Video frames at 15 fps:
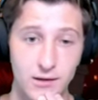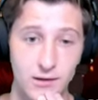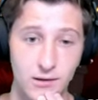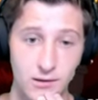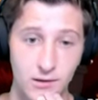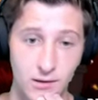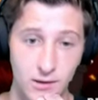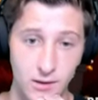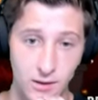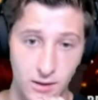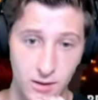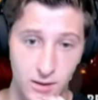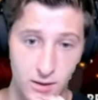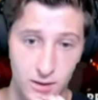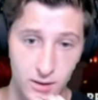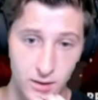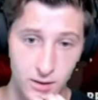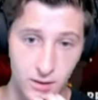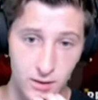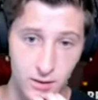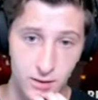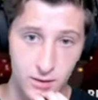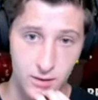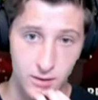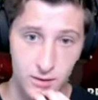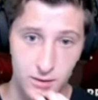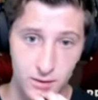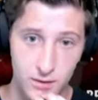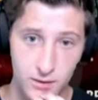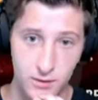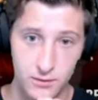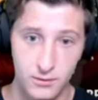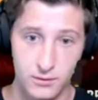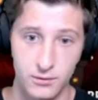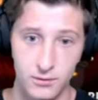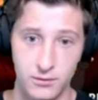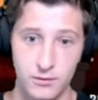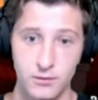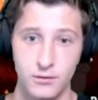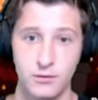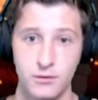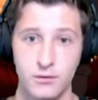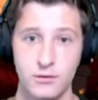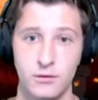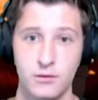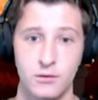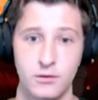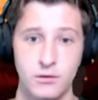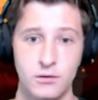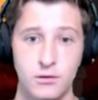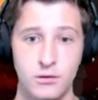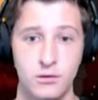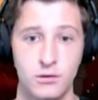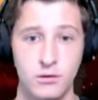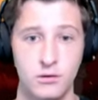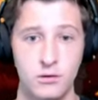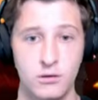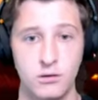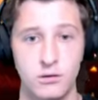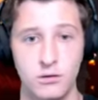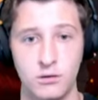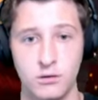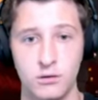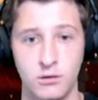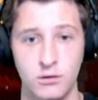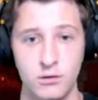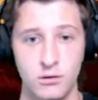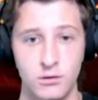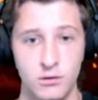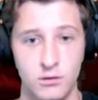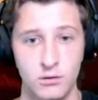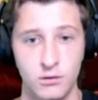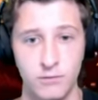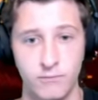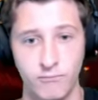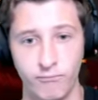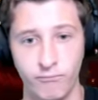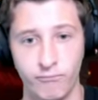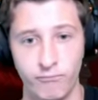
(silence)